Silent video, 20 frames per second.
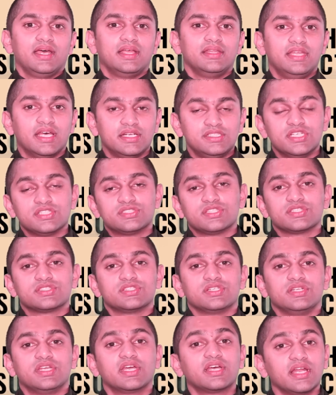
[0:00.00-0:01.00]
There Jesus
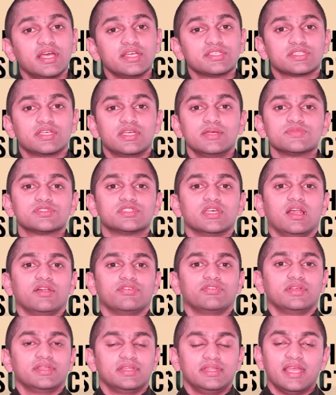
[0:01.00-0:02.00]
declares himself
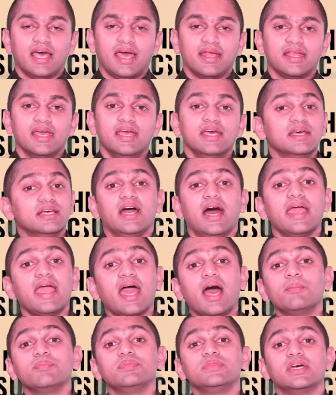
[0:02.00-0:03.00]
that I
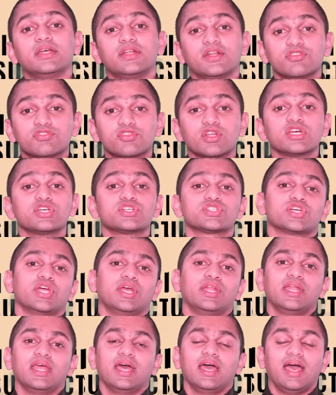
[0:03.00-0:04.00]
am the
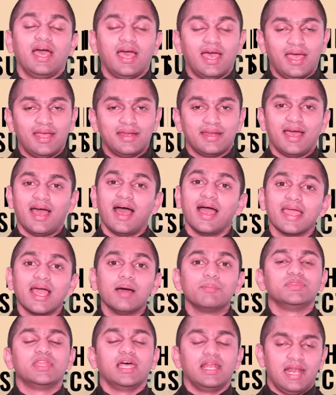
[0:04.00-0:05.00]
resurrection and I
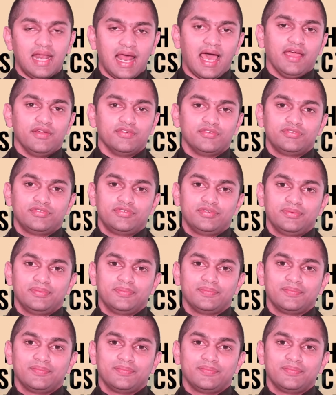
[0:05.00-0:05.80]
am the life.